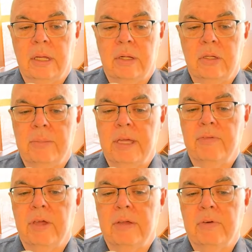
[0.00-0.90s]
Do me a
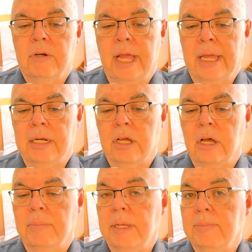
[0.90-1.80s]
favor and
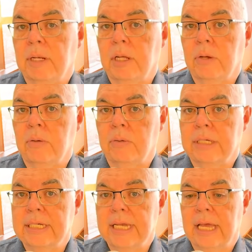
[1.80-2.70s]
comment below
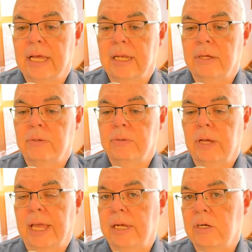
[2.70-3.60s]
and say hello
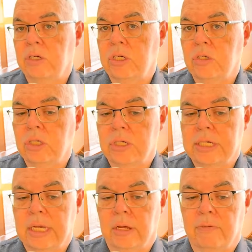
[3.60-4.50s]
and introduce
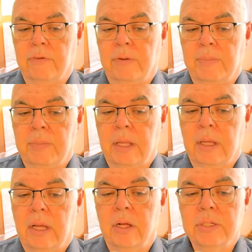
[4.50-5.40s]
yourself.
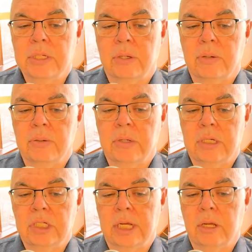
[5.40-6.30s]
Also,
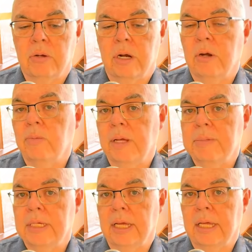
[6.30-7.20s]
check out our
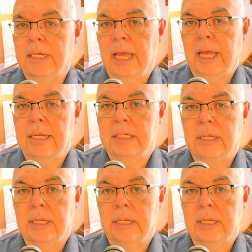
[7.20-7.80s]
website at